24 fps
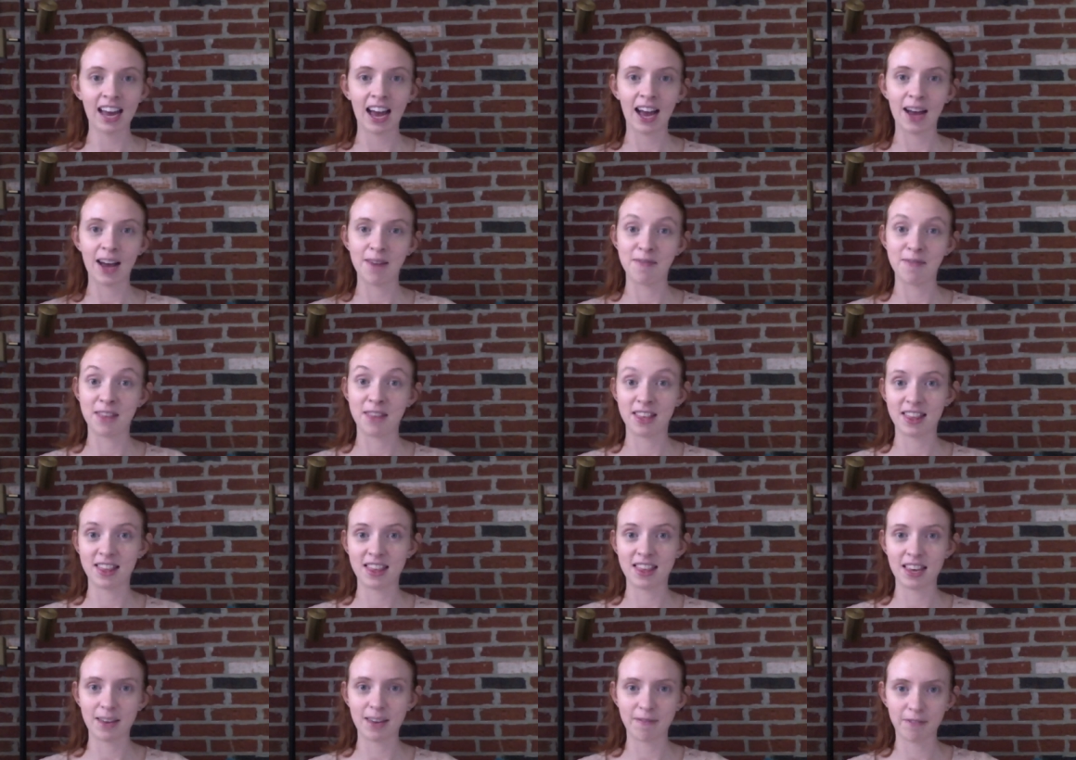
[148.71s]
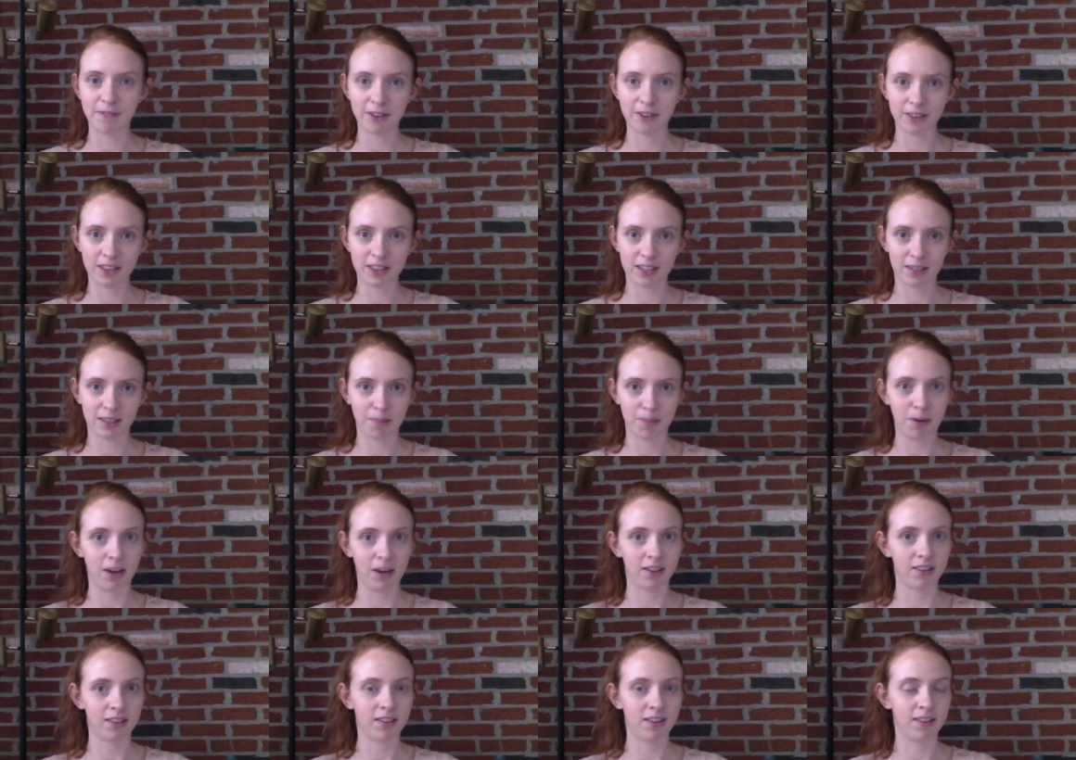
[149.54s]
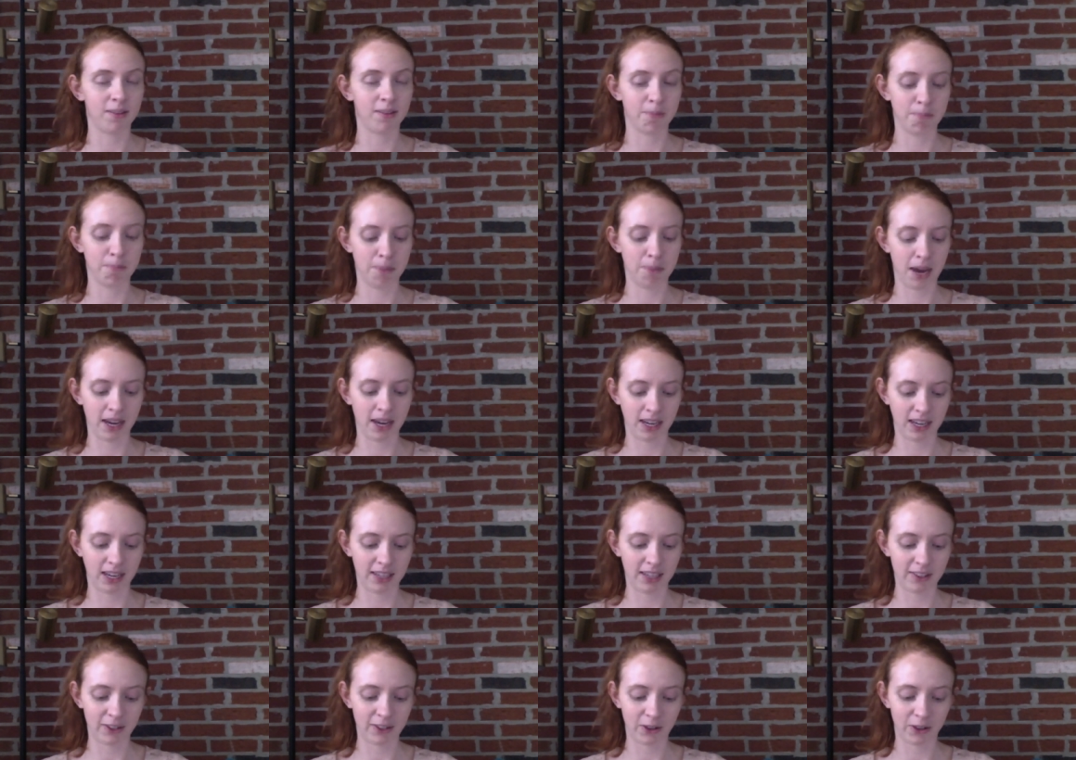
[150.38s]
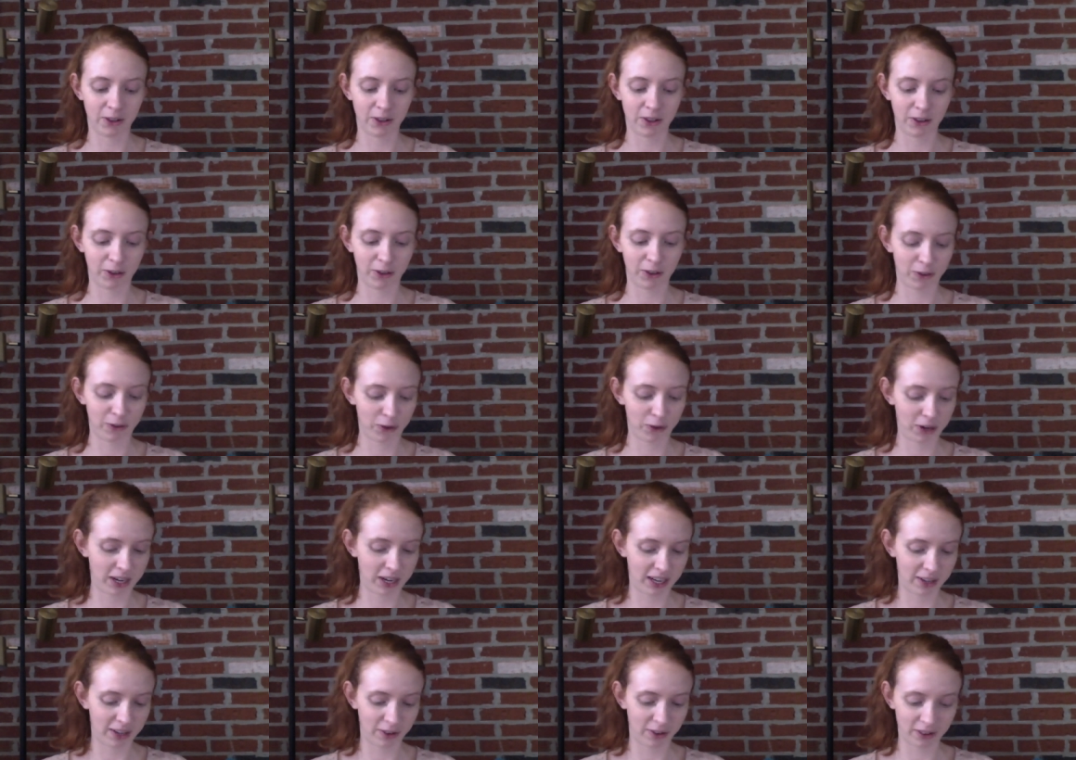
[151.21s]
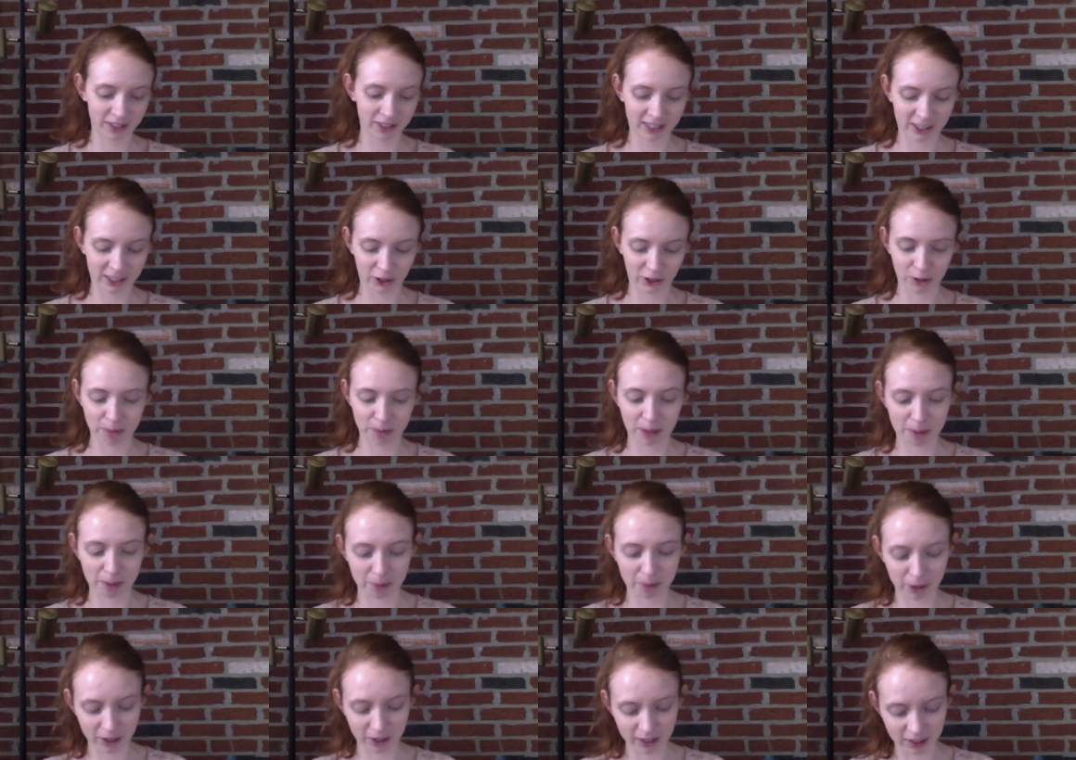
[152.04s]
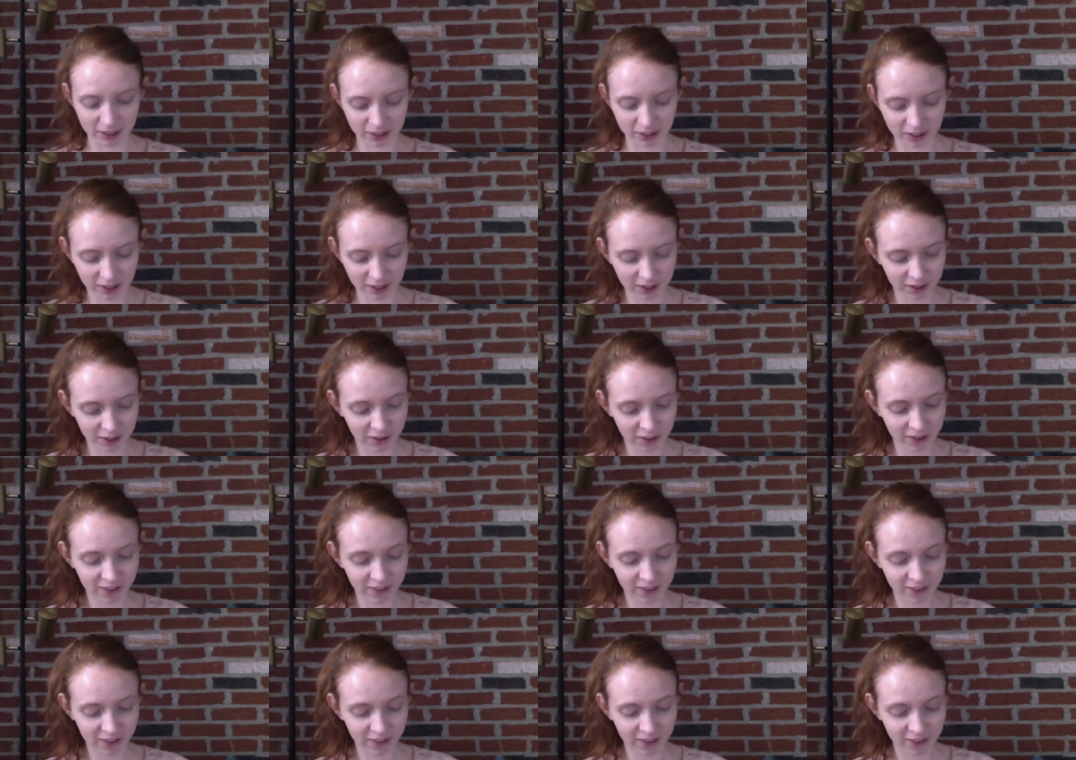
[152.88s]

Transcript: The theme for this box is money, so the green tissue paper is